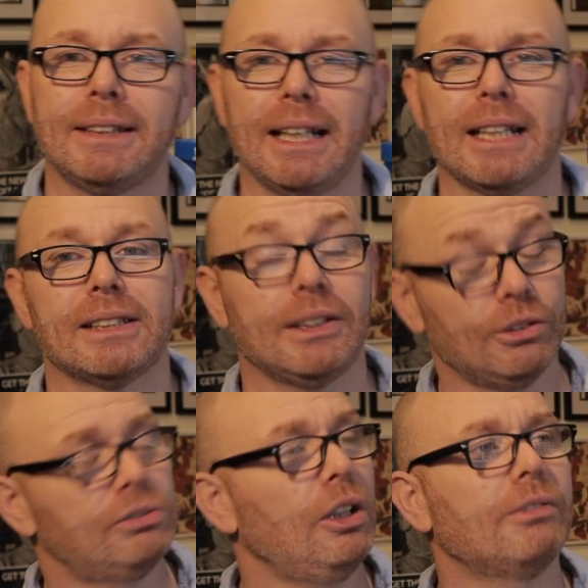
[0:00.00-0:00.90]
case. It
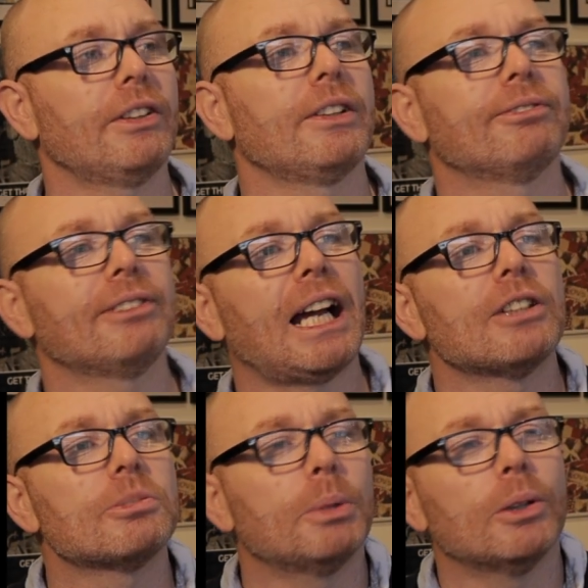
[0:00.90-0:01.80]
looks all very
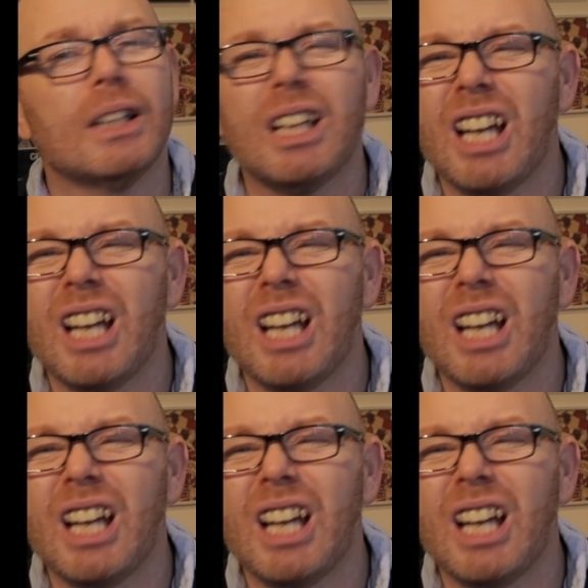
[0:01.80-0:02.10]
flash, but